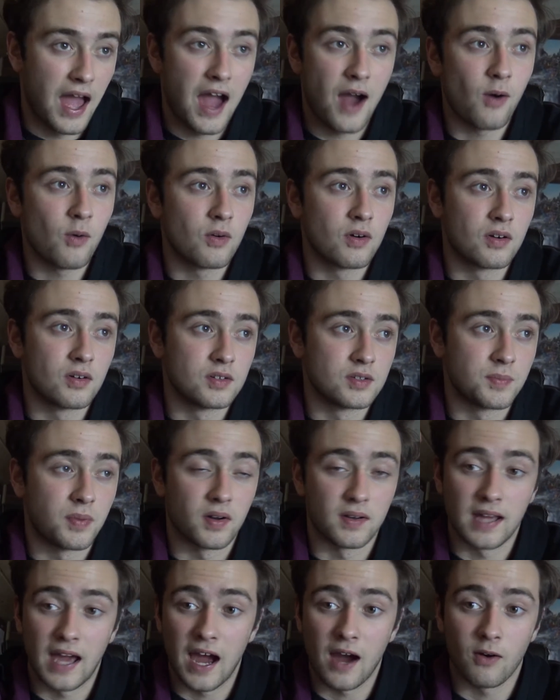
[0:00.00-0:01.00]
hours
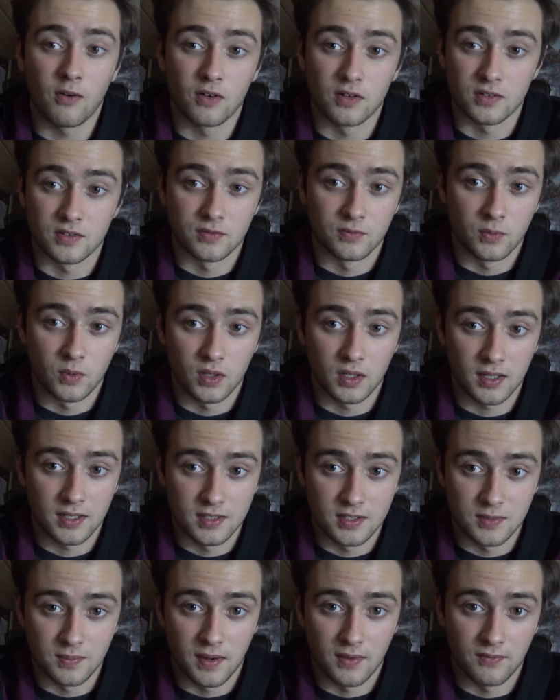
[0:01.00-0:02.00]
upon hours of work
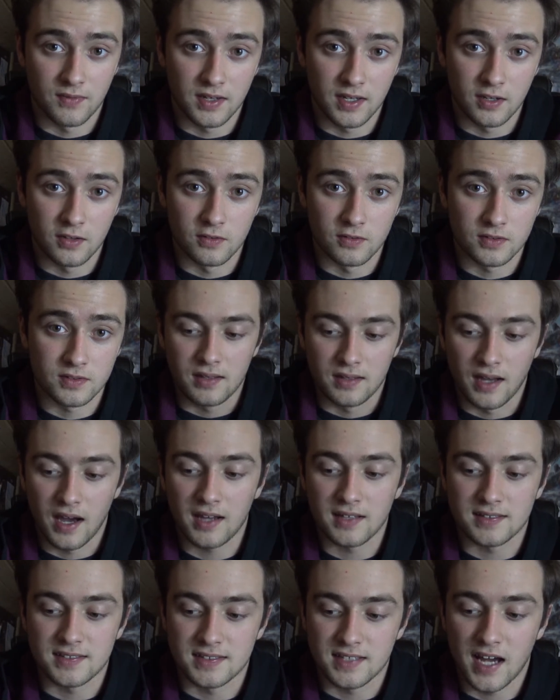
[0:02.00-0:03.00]
into my videos
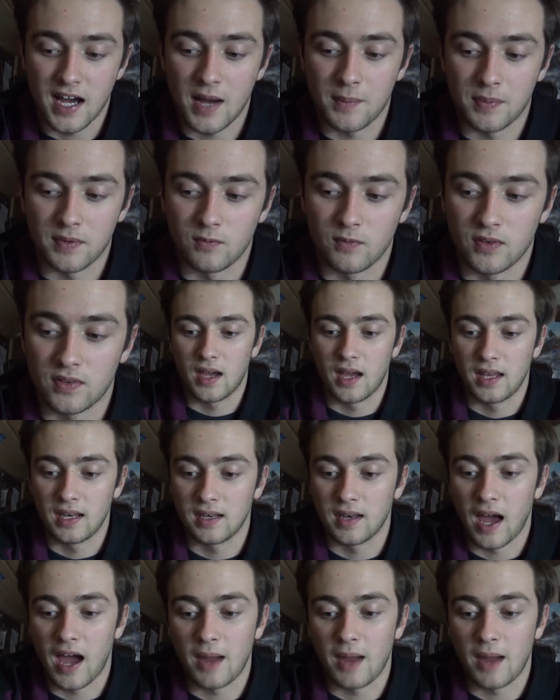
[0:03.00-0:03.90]
nonstop and with and